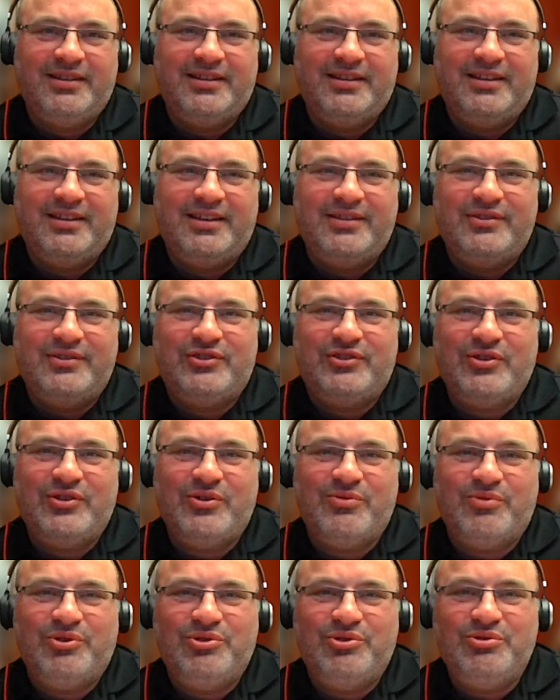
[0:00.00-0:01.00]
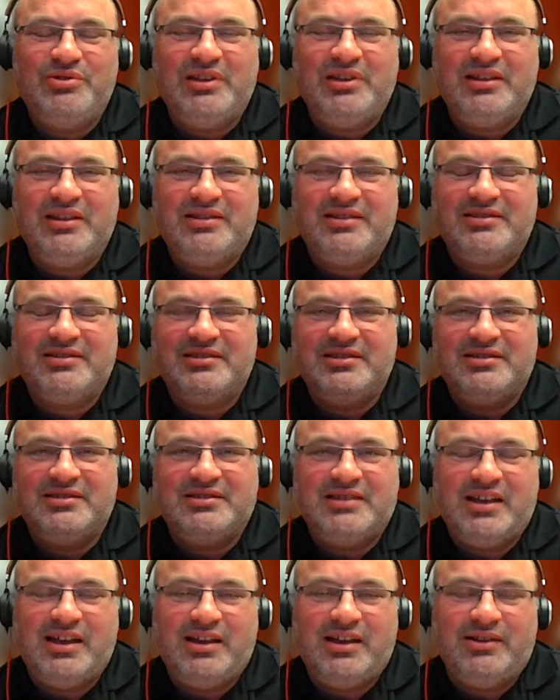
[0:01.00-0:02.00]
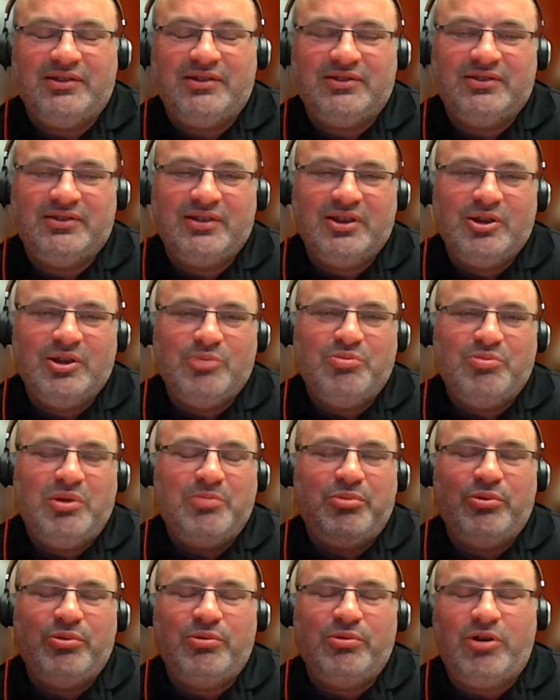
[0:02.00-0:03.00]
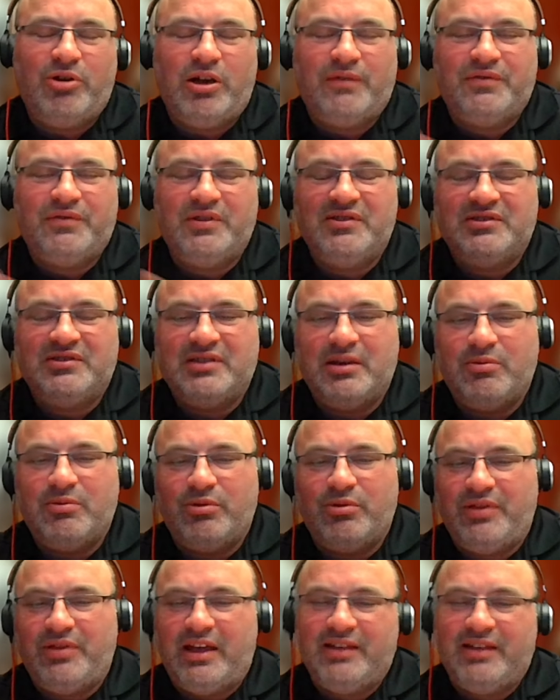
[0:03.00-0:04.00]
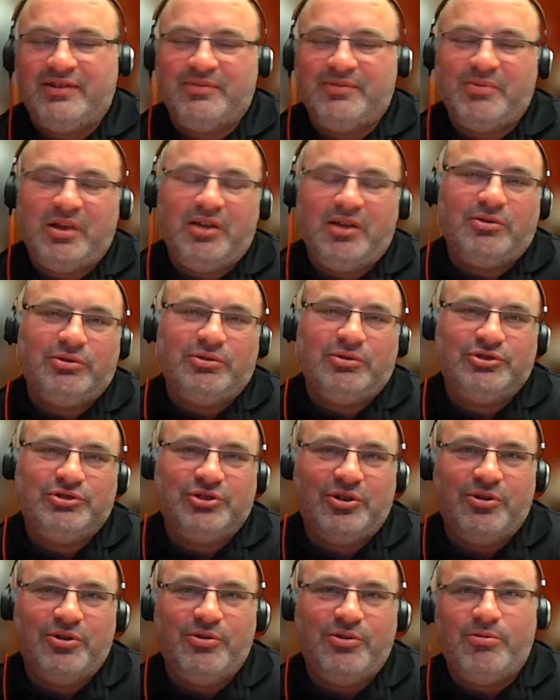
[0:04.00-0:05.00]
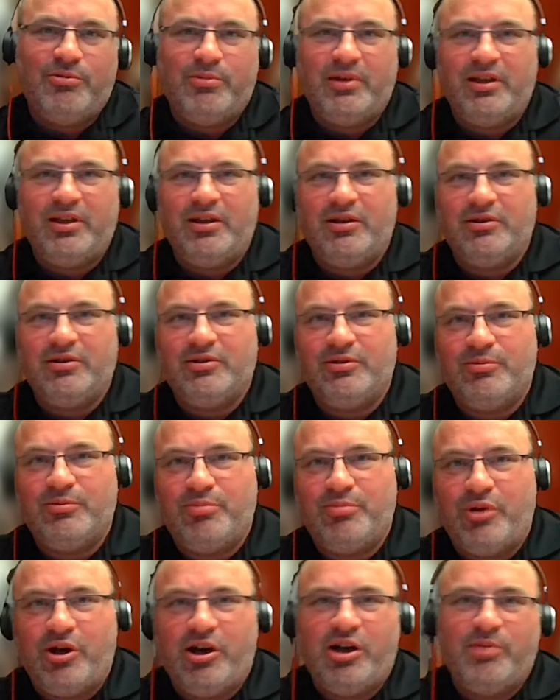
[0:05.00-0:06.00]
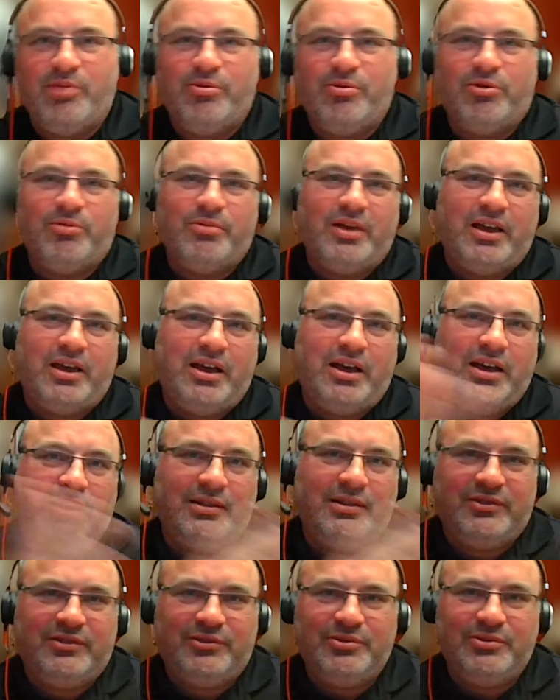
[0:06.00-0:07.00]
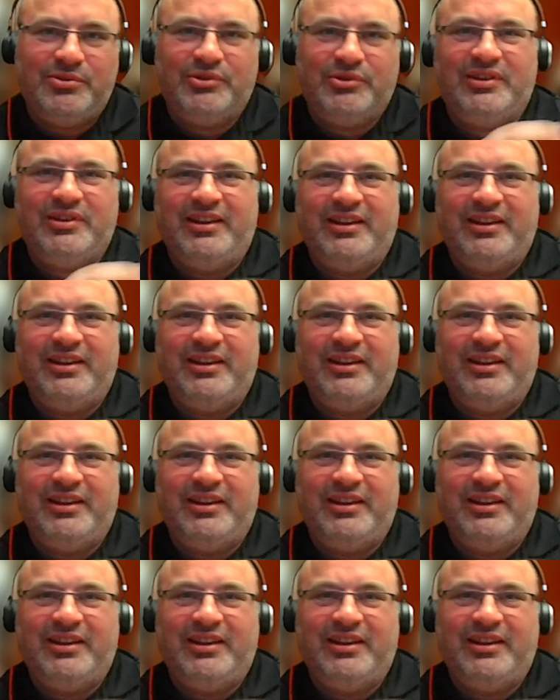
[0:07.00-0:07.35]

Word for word: and so when you get to see signs, people often say, well, that's my Uncle Joe or my Uncle Bob or my Aunt Susie,